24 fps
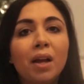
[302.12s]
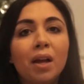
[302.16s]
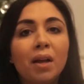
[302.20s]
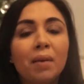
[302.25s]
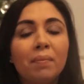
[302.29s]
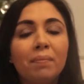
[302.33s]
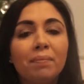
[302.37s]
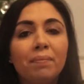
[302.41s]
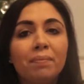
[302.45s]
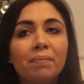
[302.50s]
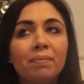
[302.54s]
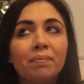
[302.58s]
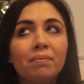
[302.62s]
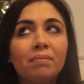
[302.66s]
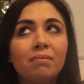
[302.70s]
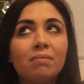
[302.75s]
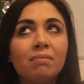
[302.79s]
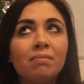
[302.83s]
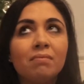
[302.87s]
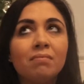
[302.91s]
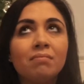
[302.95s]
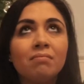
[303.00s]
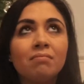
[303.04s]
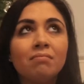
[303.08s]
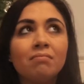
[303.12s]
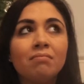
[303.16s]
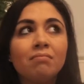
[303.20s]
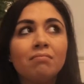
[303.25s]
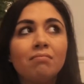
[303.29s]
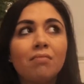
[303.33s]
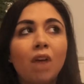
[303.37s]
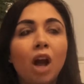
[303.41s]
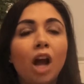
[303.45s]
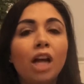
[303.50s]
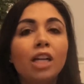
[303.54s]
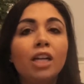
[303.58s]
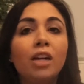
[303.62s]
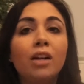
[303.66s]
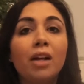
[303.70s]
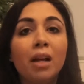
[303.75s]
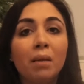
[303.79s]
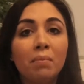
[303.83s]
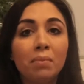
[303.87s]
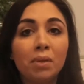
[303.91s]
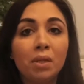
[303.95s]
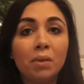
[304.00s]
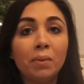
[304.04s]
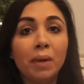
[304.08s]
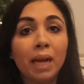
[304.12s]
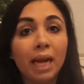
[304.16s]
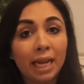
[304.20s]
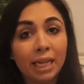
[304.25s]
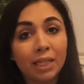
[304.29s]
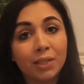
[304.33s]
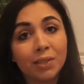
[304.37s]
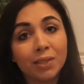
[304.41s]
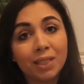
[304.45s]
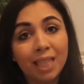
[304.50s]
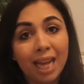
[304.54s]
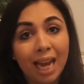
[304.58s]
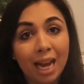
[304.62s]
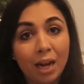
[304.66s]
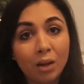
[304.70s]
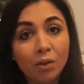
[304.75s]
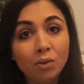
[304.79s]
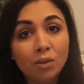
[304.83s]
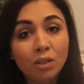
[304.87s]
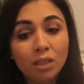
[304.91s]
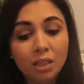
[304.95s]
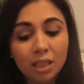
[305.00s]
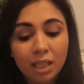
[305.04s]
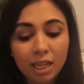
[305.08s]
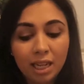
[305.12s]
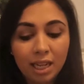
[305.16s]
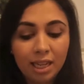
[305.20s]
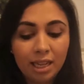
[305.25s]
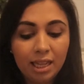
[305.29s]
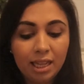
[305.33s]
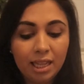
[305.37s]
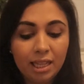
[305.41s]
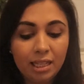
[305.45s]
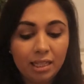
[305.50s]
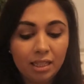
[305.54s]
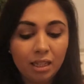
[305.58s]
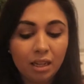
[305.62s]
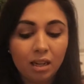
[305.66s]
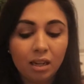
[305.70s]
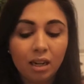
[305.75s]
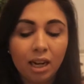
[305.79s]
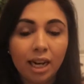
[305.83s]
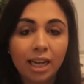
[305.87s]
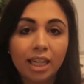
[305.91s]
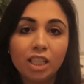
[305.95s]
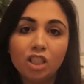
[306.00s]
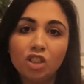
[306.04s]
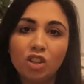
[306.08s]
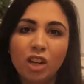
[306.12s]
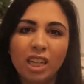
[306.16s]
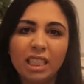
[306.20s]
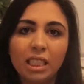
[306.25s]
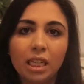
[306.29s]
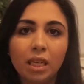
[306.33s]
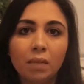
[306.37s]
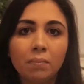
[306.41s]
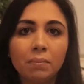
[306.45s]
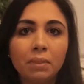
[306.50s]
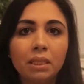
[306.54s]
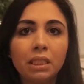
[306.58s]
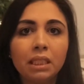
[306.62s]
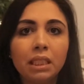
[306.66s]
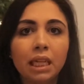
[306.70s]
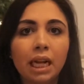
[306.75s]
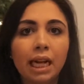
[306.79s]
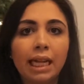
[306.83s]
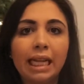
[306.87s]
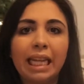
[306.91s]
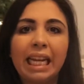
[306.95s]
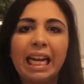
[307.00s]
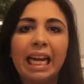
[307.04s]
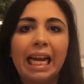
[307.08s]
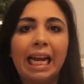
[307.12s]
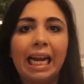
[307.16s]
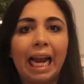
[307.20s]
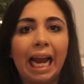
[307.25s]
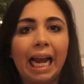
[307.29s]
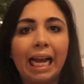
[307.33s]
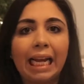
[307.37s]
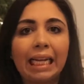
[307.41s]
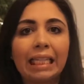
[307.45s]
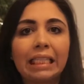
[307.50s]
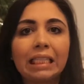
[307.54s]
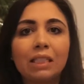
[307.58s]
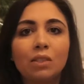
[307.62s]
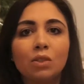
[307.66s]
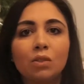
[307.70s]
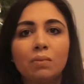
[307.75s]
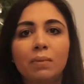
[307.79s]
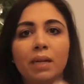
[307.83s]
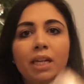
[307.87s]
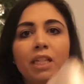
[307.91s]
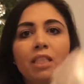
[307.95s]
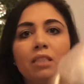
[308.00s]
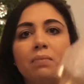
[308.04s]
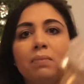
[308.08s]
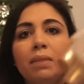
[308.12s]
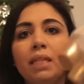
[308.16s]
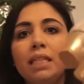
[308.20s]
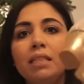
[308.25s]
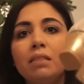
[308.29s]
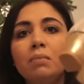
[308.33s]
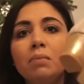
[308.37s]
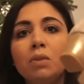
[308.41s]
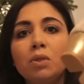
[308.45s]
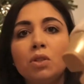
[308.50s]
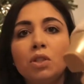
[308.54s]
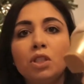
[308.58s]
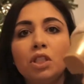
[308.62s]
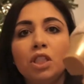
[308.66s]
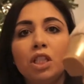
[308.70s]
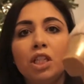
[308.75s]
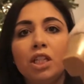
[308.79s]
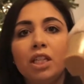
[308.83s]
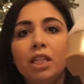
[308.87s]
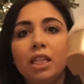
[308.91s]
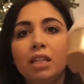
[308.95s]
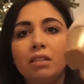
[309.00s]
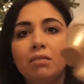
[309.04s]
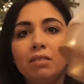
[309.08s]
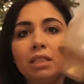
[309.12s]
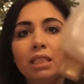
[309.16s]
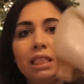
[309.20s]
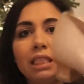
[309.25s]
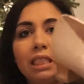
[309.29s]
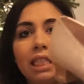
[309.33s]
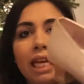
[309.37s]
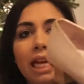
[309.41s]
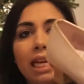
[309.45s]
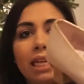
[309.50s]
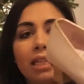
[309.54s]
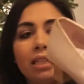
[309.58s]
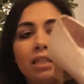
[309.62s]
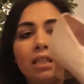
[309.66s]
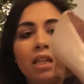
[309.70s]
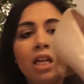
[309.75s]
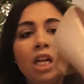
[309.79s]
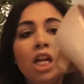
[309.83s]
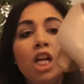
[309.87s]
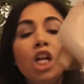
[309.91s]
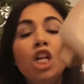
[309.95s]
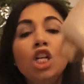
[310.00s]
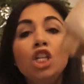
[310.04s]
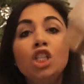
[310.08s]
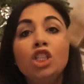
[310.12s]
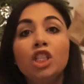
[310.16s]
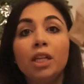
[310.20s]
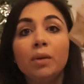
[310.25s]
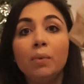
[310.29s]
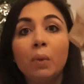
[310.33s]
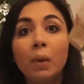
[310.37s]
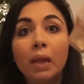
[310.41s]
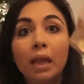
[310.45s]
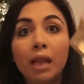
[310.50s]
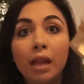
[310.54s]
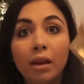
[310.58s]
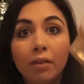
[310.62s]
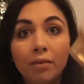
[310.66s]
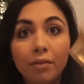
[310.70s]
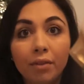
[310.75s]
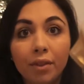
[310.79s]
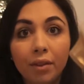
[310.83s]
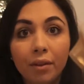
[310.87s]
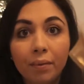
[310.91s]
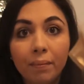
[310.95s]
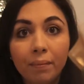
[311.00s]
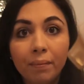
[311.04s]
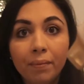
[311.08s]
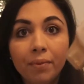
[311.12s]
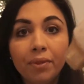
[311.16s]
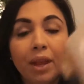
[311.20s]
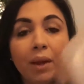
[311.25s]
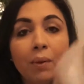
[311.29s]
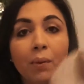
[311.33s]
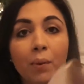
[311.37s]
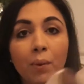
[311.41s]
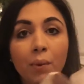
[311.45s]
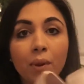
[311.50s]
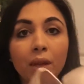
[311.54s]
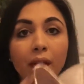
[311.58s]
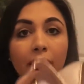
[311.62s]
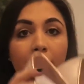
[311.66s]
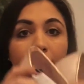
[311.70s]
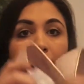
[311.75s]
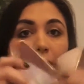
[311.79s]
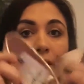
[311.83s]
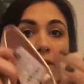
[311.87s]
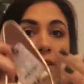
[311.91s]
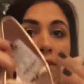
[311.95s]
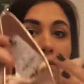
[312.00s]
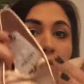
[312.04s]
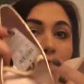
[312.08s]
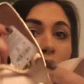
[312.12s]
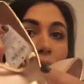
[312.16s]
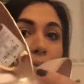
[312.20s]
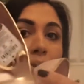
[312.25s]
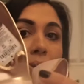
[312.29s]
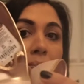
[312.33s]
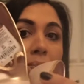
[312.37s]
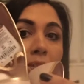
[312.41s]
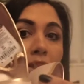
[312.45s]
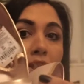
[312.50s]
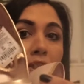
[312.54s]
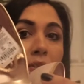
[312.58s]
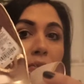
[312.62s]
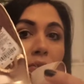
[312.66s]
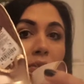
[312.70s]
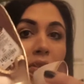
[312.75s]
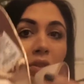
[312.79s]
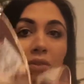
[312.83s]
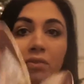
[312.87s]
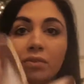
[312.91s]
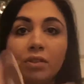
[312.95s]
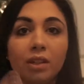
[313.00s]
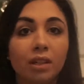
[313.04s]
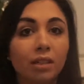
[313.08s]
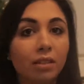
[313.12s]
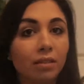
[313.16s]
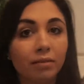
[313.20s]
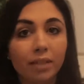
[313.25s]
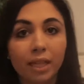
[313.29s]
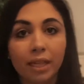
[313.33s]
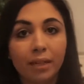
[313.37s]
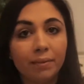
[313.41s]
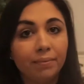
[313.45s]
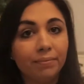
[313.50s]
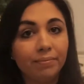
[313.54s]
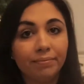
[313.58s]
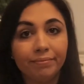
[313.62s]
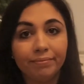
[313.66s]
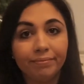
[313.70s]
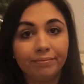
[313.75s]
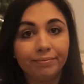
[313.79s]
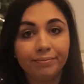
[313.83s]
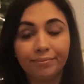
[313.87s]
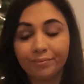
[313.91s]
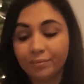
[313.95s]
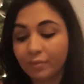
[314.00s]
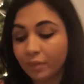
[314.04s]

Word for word: um, I don't let Boo wear heels out. These are like dress ups, so like the click clacks almost. But these are Monsoon, they're in the sale. She will love them. they will. they've got, they're bejeweled at the front. They're, mm,